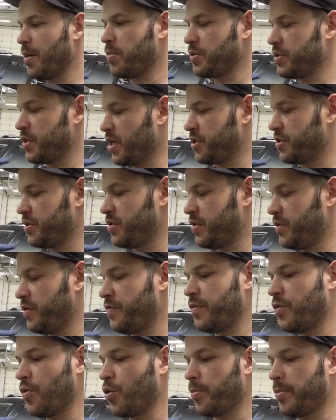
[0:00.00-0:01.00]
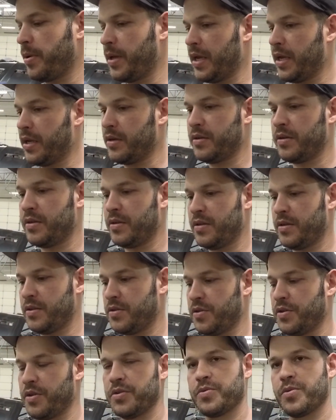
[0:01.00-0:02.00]
sections of the floor pan.
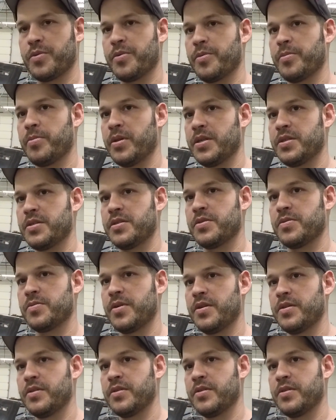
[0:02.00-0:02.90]
So those were replaced as well.